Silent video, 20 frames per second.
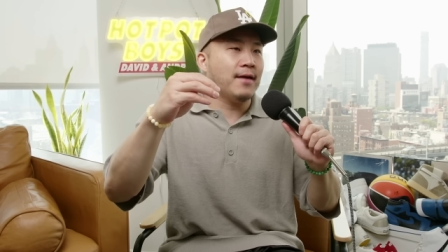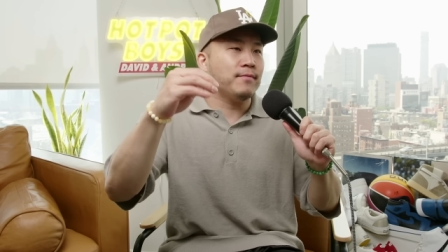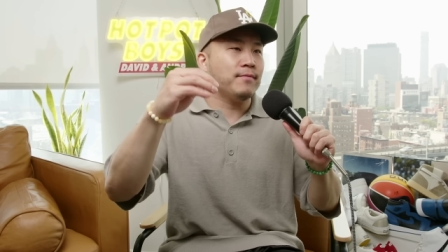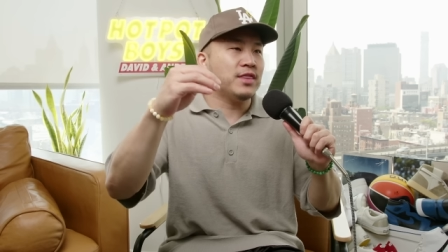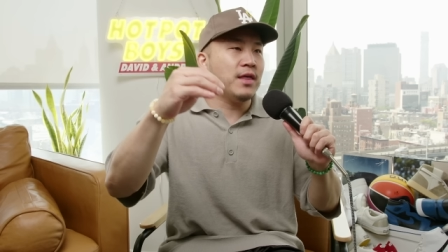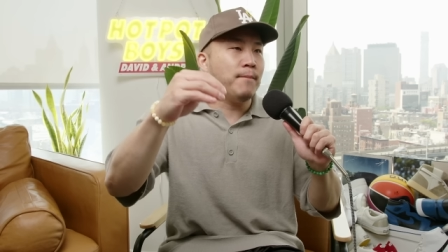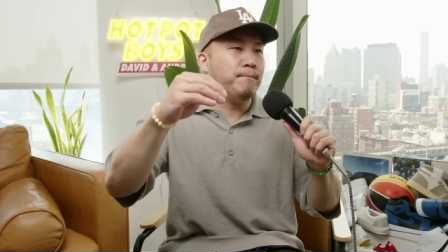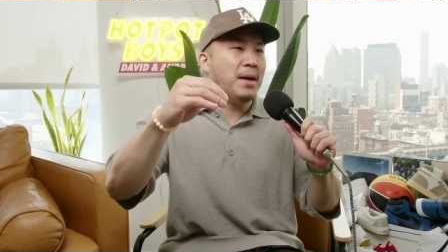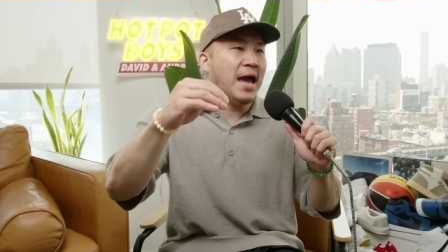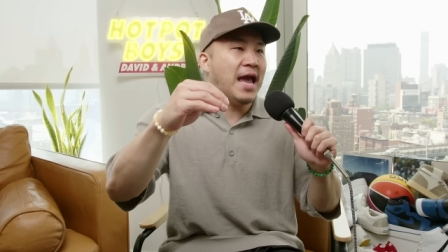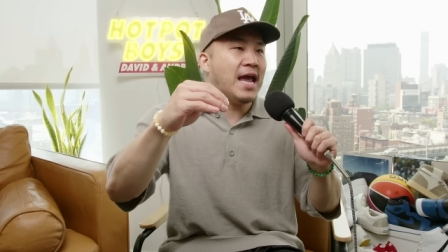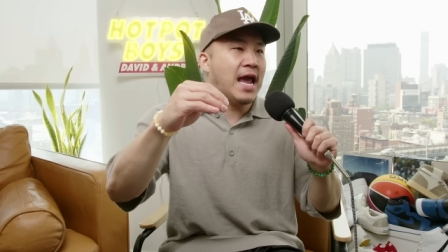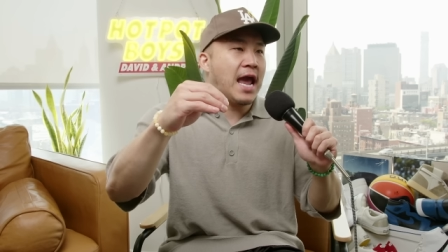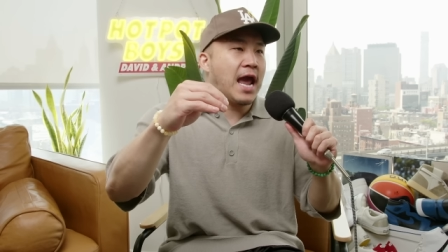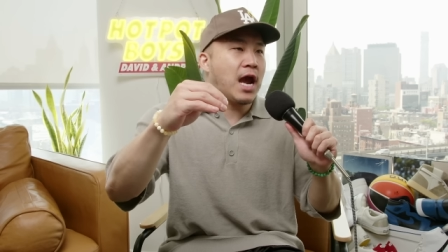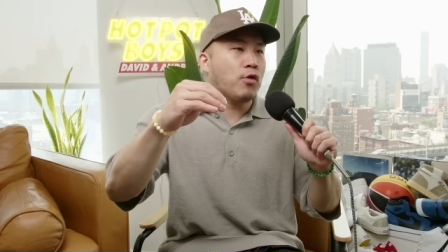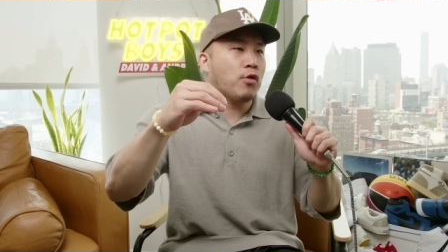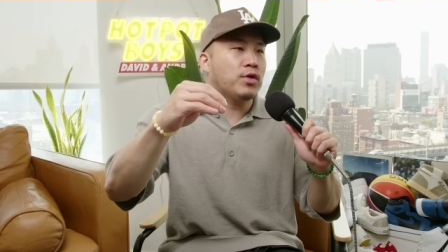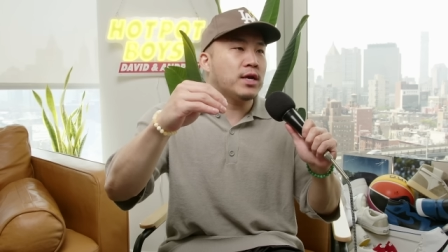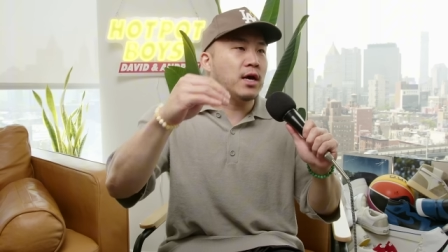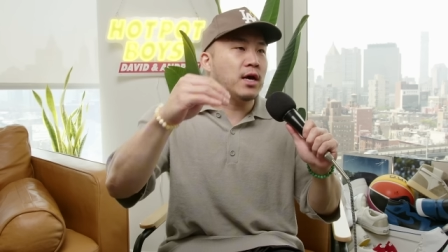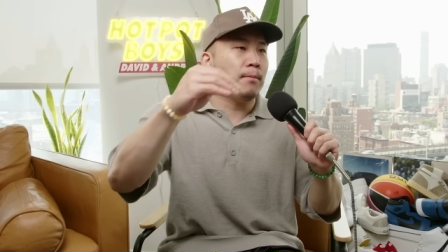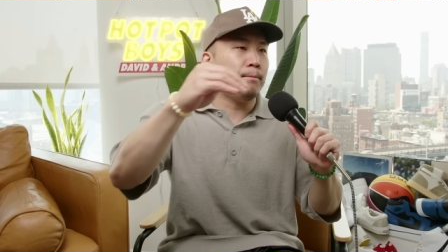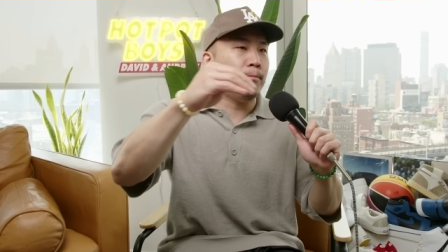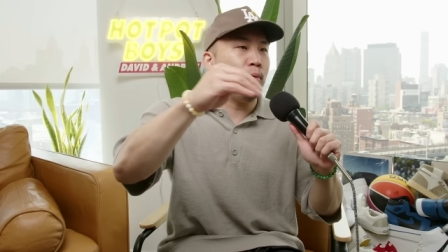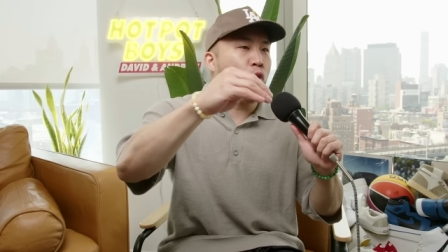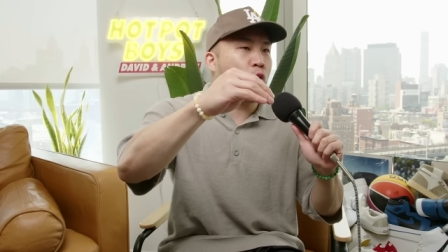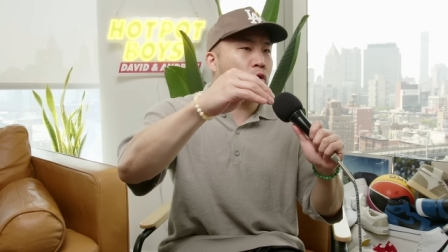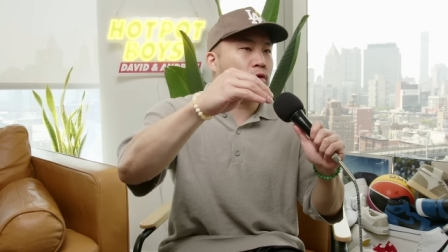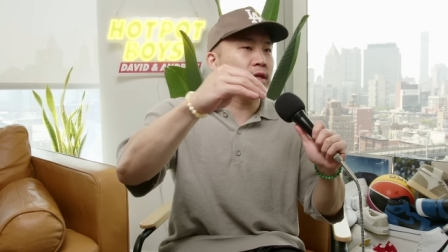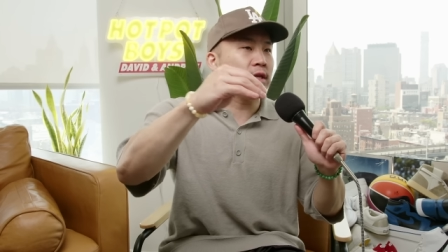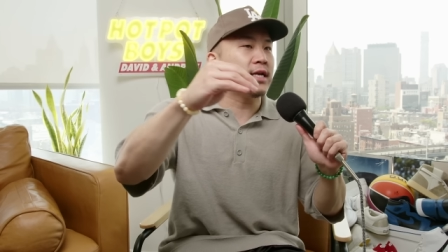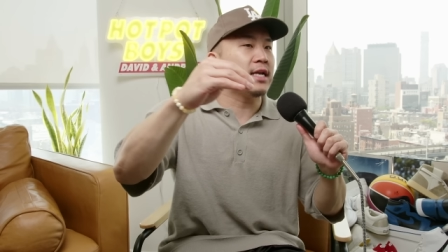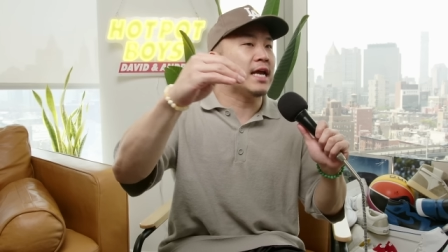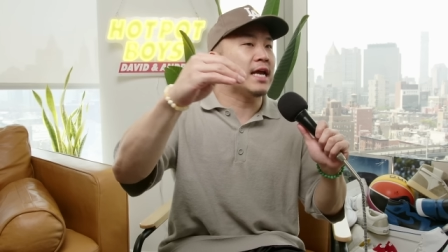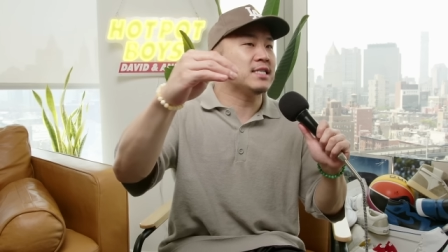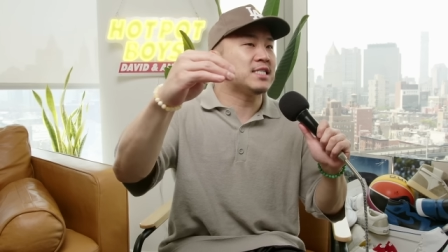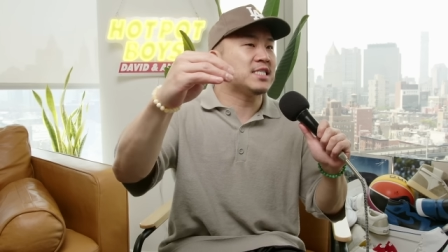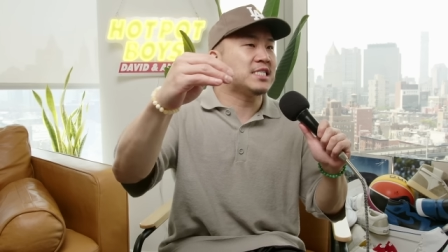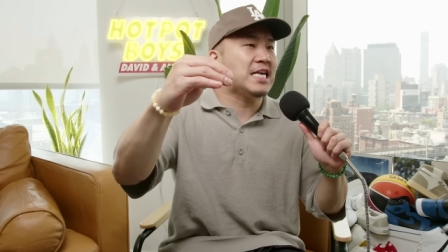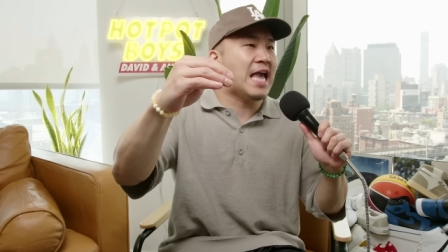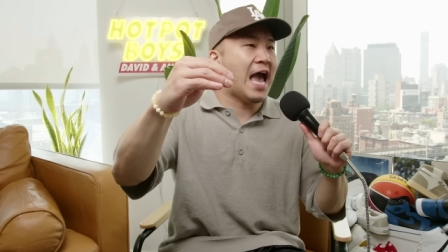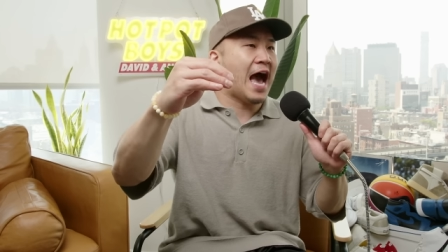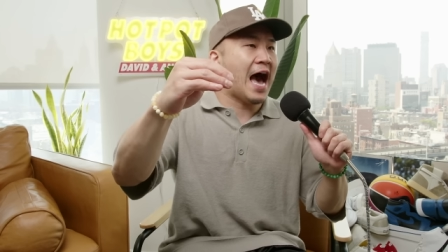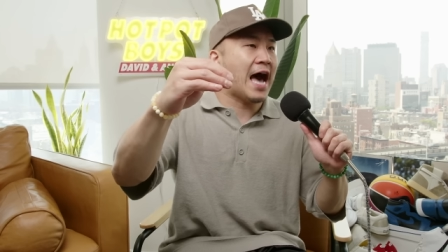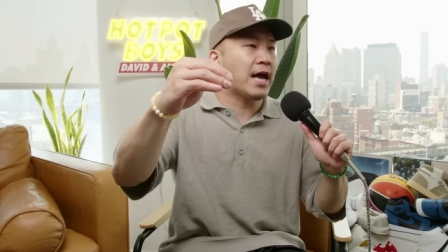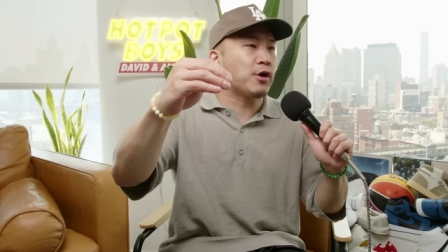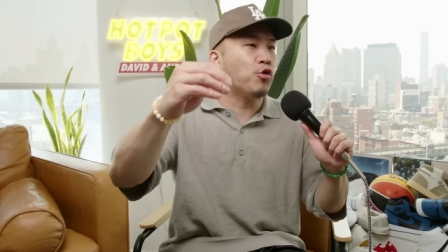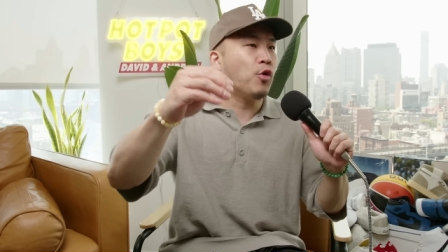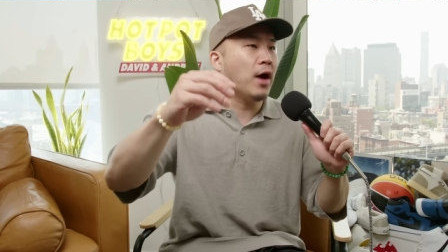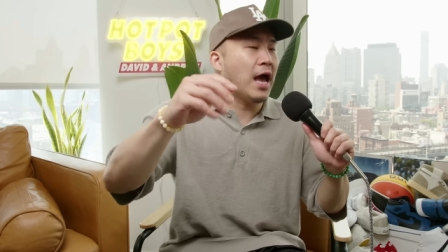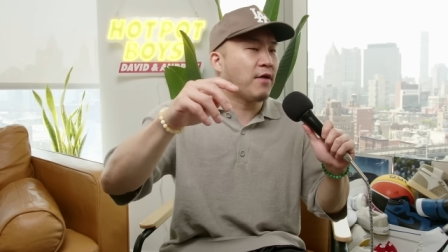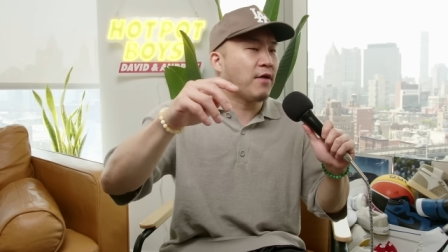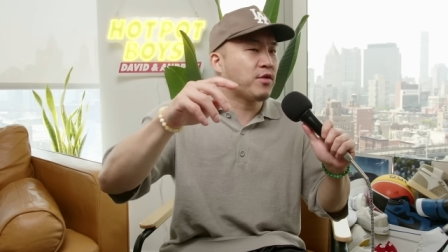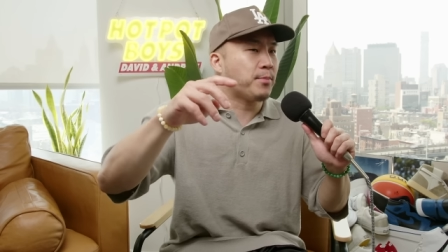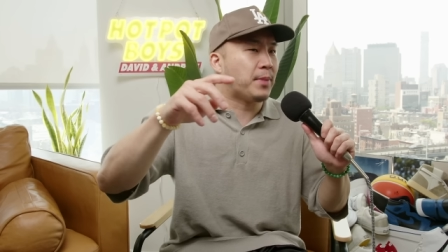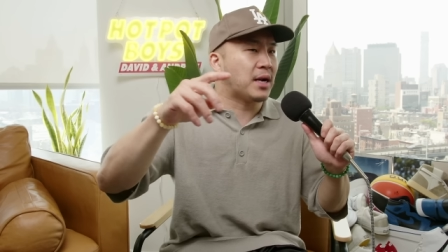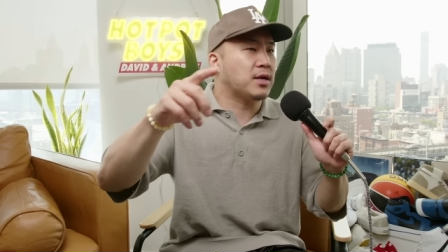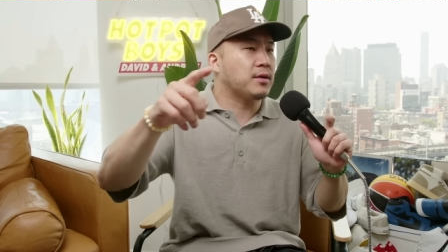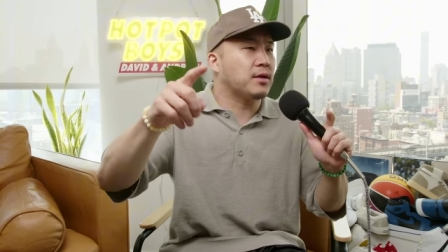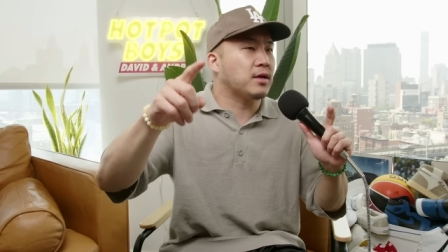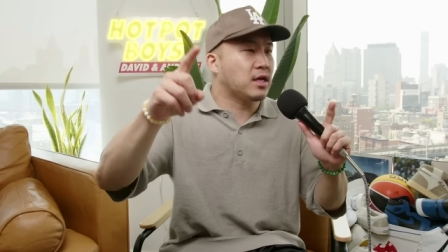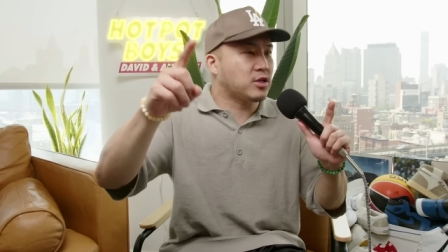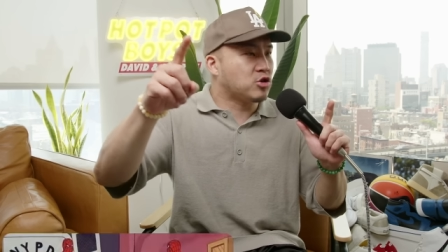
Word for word: the Bay Area, Portland, and Seattle, everybody,